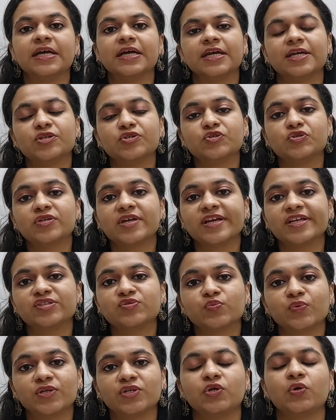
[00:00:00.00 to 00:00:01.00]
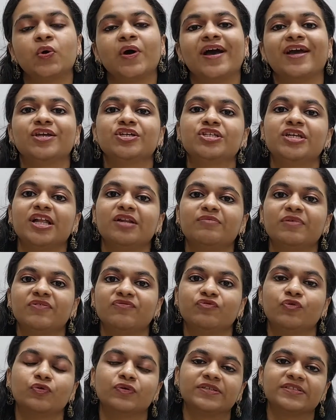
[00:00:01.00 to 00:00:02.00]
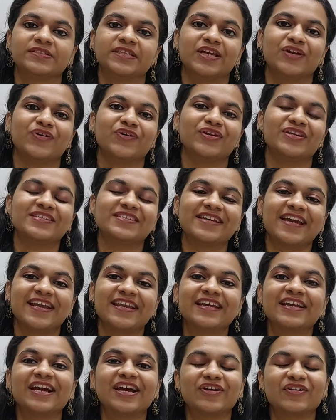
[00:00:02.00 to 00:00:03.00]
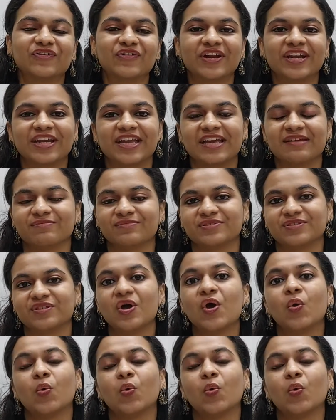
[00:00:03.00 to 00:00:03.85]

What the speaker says: In today's video, I shall be focusing on 10 country names